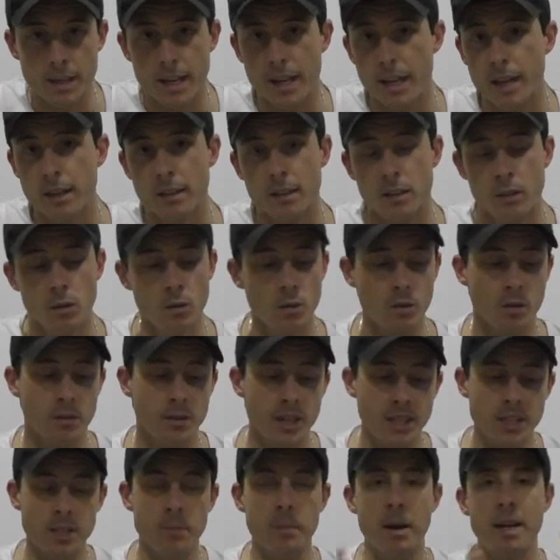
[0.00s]
yeah, look,
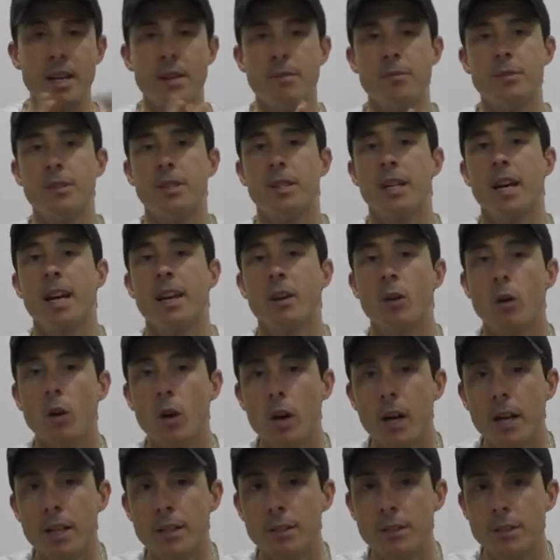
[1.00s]
that's about it for today,
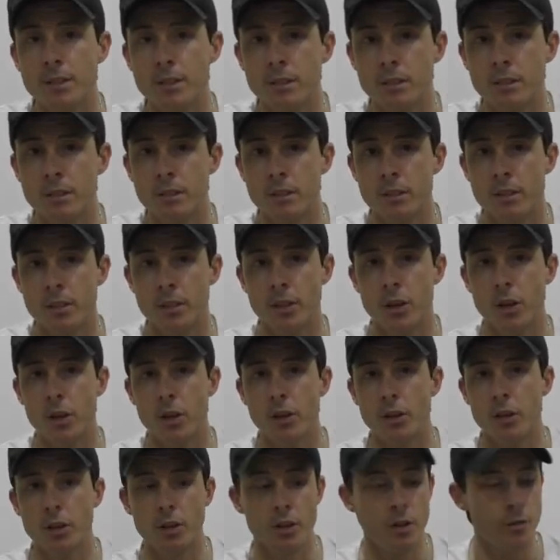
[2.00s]
guys. You
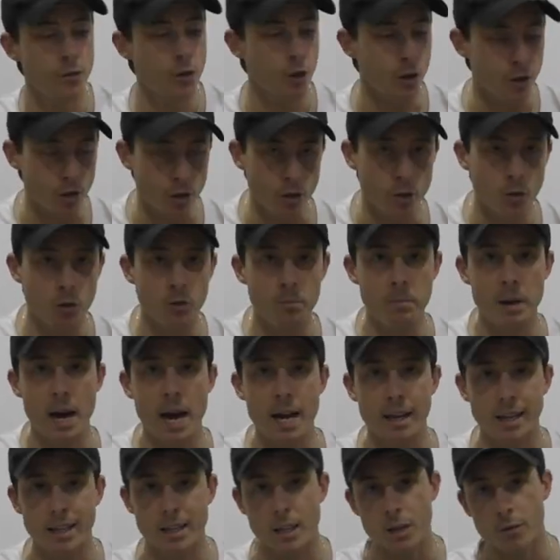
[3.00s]
know, you've got your good
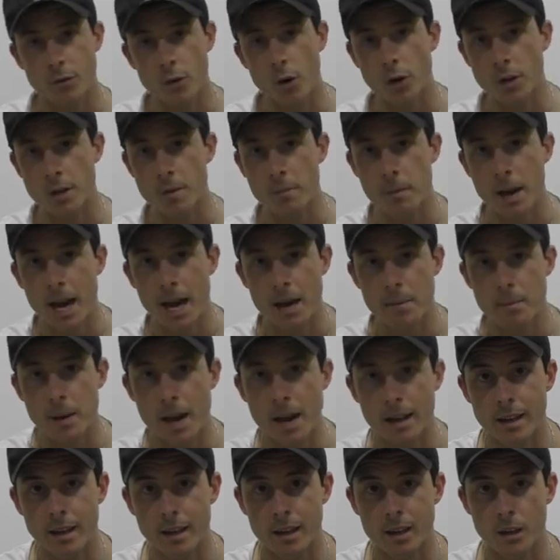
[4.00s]
packing, you've got your bad
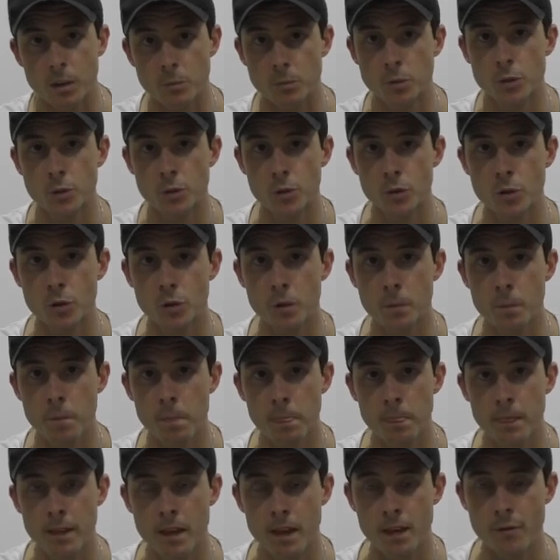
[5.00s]
packing. I'm sure
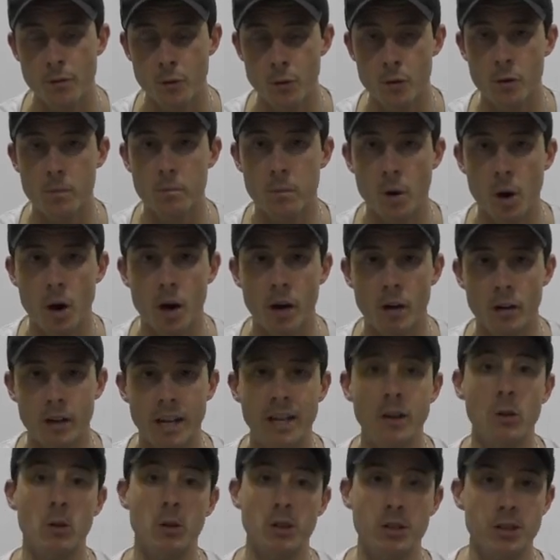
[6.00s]
if you're a
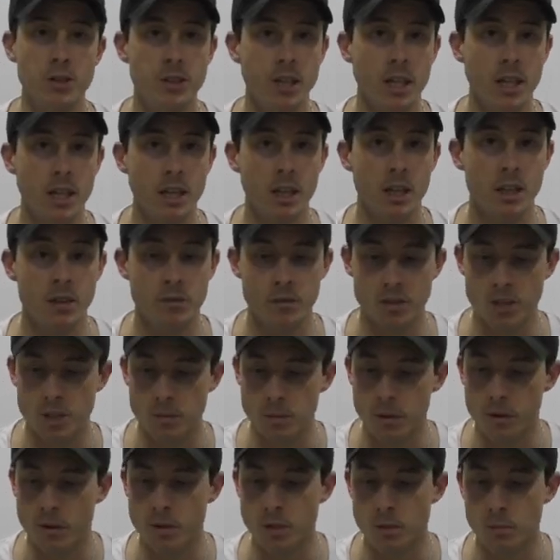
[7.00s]
buyer or a seller, you've
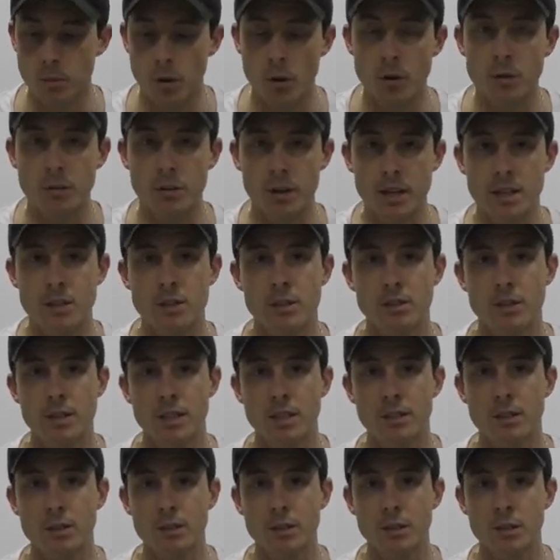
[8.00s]
experienced both ends of
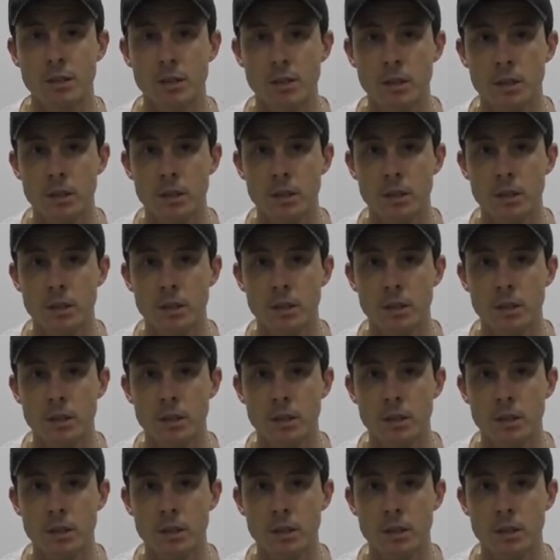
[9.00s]
this.